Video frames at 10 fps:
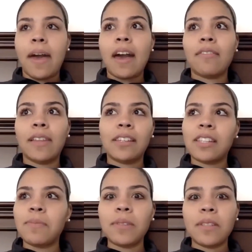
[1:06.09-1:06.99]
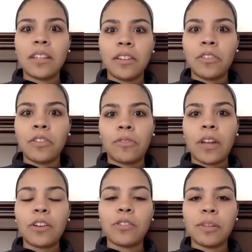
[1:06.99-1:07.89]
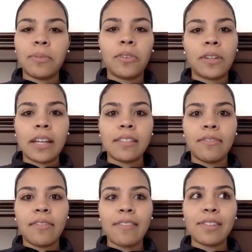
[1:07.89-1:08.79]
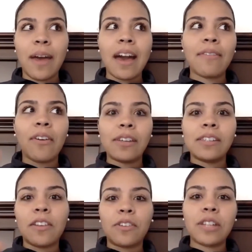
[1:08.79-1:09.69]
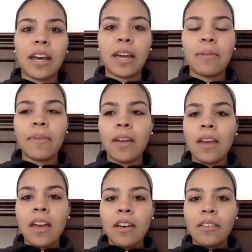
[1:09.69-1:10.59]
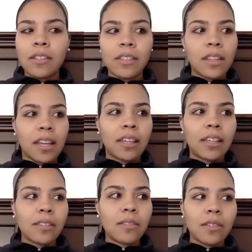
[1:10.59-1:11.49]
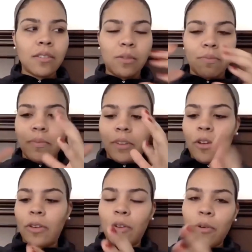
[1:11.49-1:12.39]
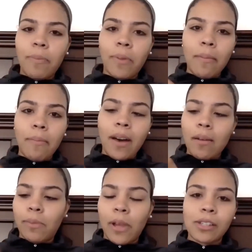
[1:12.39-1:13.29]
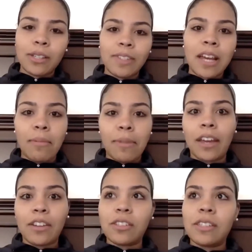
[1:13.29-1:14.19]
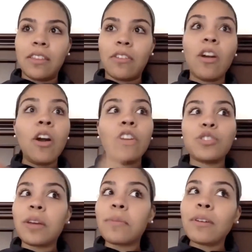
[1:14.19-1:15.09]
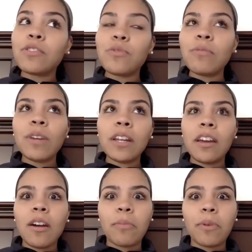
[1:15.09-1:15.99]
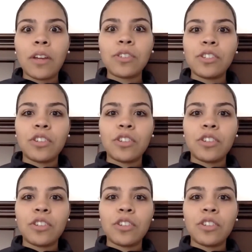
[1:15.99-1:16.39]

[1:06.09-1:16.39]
I have like some, you know, not your typical nine to five. So I have all this other time, like, you know, little block, block, blocks of time that I could just either, should I be doing reading comprehension?